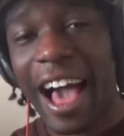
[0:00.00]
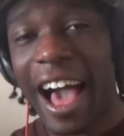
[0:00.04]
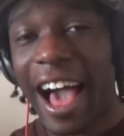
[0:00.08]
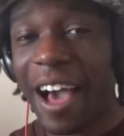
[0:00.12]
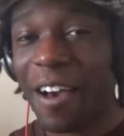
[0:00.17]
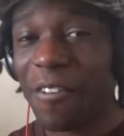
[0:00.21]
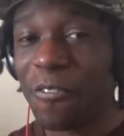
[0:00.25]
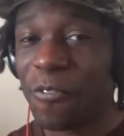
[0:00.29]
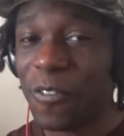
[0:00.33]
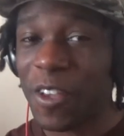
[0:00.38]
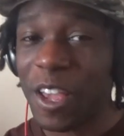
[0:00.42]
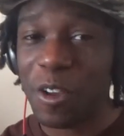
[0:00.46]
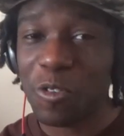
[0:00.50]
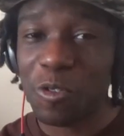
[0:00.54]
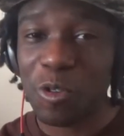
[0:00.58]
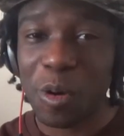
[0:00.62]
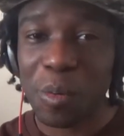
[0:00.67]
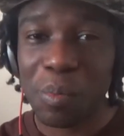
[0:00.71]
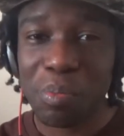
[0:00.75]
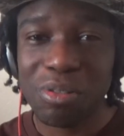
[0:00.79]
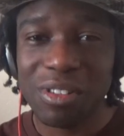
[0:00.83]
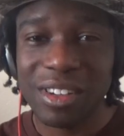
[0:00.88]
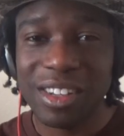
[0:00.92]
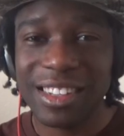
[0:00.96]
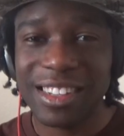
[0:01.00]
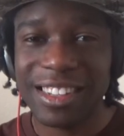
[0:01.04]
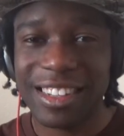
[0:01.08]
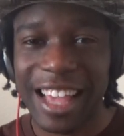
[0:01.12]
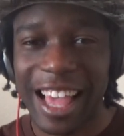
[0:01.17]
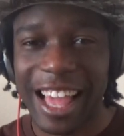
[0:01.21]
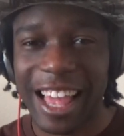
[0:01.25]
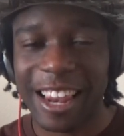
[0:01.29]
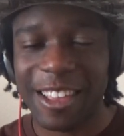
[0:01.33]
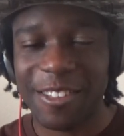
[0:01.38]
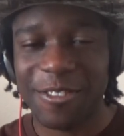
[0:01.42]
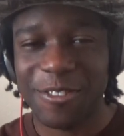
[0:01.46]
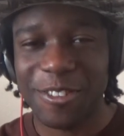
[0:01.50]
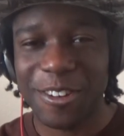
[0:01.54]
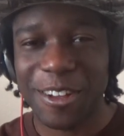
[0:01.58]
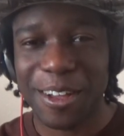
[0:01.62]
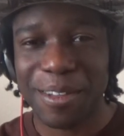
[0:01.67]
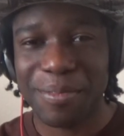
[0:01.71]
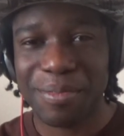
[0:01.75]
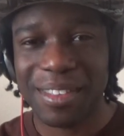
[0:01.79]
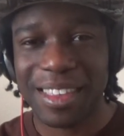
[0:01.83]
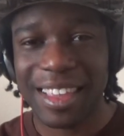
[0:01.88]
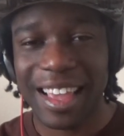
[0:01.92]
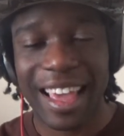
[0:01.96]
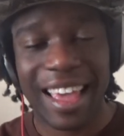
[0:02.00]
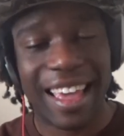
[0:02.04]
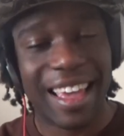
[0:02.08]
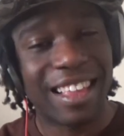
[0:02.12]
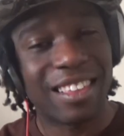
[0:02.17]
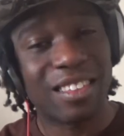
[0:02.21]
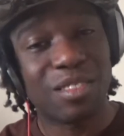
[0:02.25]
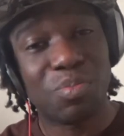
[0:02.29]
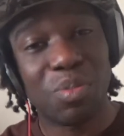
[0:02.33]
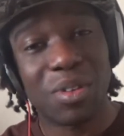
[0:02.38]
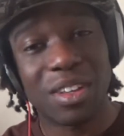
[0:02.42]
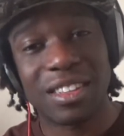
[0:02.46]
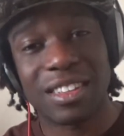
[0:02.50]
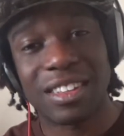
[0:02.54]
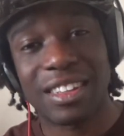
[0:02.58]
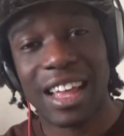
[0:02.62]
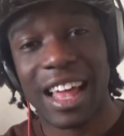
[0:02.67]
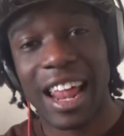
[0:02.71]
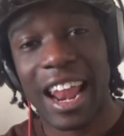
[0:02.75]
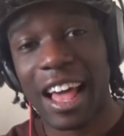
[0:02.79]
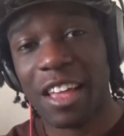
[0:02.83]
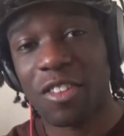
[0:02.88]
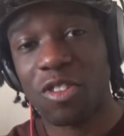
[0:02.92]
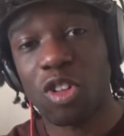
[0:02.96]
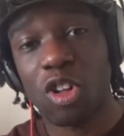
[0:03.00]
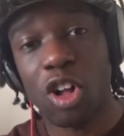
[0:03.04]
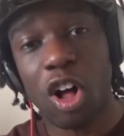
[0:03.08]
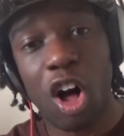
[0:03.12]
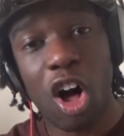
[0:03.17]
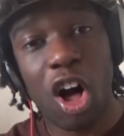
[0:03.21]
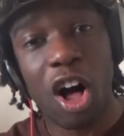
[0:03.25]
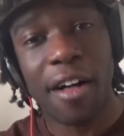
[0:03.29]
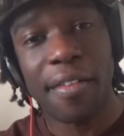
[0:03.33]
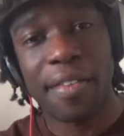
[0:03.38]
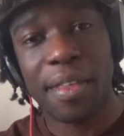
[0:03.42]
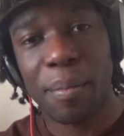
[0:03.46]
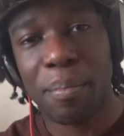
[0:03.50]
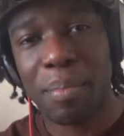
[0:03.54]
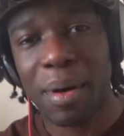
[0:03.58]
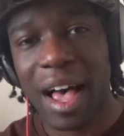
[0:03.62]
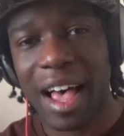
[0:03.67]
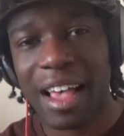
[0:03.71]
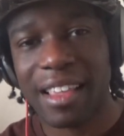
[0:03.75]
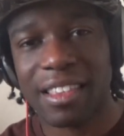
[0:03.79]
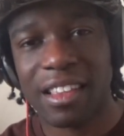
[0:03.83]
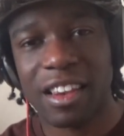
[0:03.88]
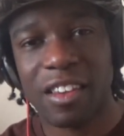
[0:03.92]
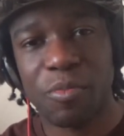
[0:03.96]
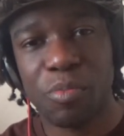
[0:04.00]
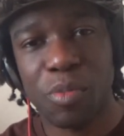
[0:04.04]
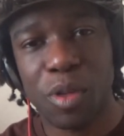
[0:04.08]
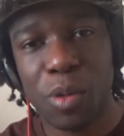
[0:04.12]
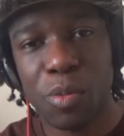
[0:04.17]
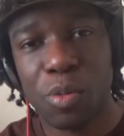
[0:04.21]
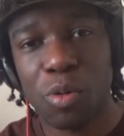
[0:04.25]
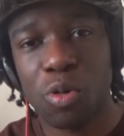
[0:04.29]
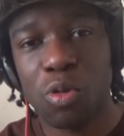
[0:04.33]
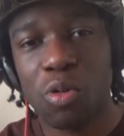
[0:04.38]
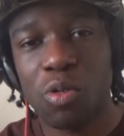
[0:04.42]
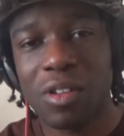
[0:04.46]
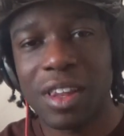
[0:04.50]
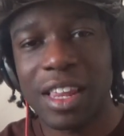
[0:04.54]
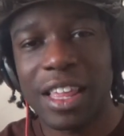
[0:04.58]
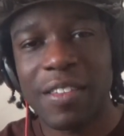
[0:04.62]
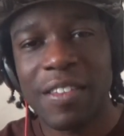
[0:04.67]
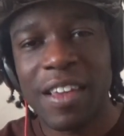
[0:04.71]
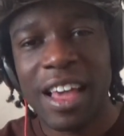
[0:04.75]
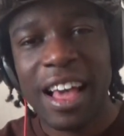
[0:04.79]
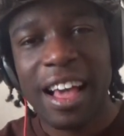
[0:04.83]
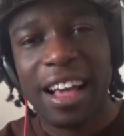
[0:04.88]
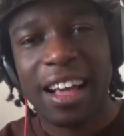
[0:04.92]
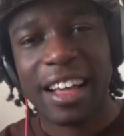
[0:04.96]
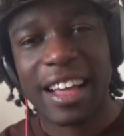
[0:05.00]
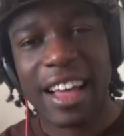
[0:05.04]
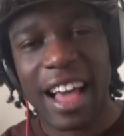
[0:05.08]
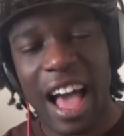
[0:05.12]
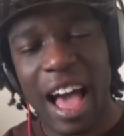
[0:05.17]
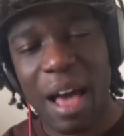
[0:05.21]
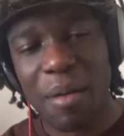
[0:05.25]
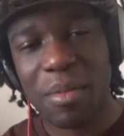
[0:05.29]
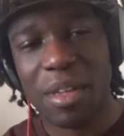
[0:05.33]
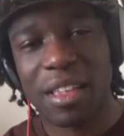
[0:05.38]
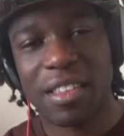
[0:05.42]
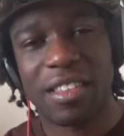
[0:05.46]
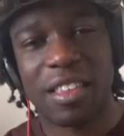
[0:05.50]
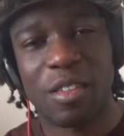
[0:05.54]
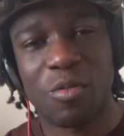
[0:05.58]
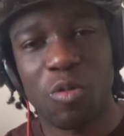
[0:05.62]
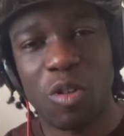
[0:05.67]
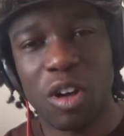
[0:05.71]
I very appreciate it, you know what I'm saying? And special shout outs to all the positive people who leave comments and